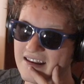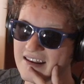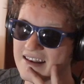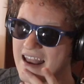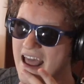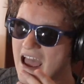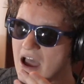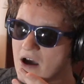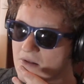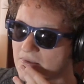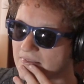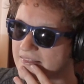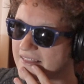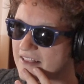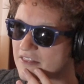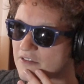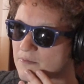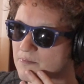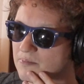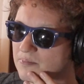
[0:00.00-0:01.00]
Now
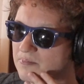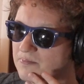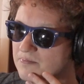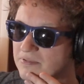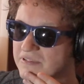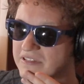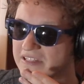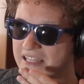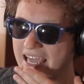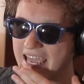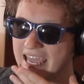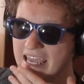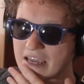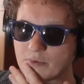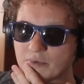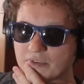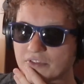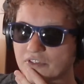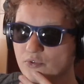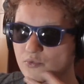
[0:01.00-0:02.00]
let's play
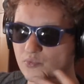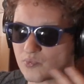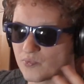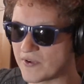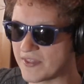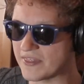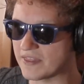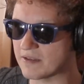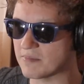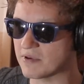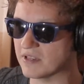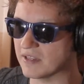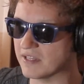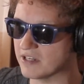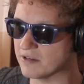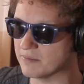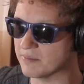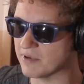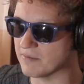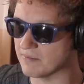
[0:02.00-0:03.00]
with the rhythm a
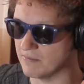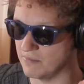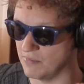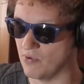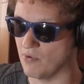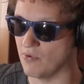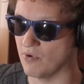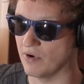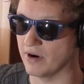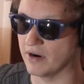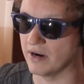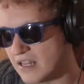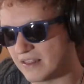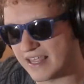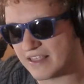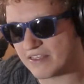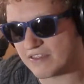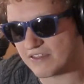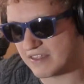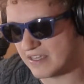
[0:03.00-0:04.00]
little bit more.
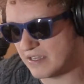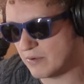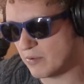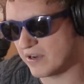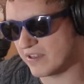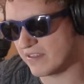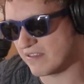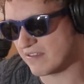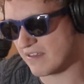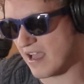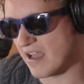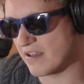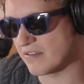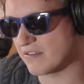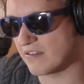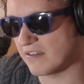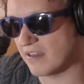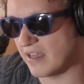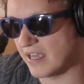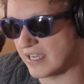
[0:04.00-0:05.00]
Let's see what it
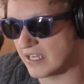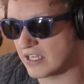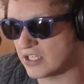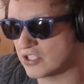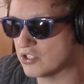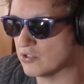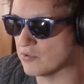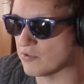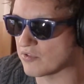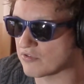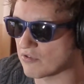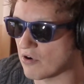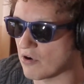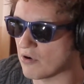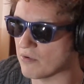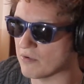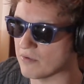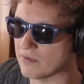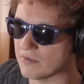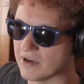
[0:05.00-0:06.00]
sounds like to
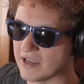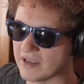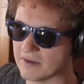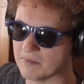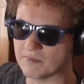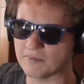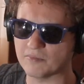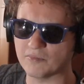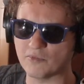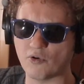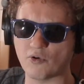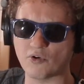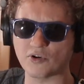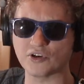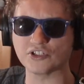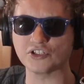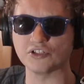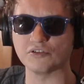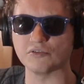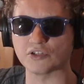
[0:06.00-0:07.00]
throw it more
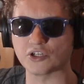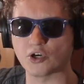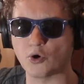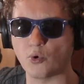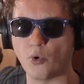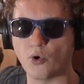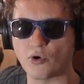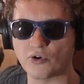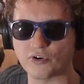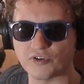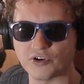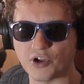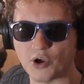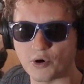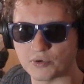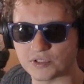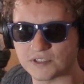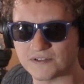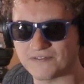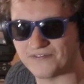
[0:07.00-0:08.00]
into a quarter
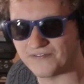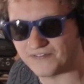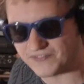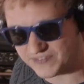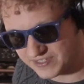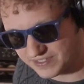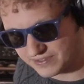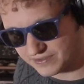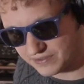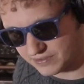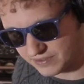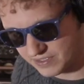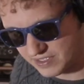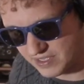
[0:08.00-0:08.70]
note feel.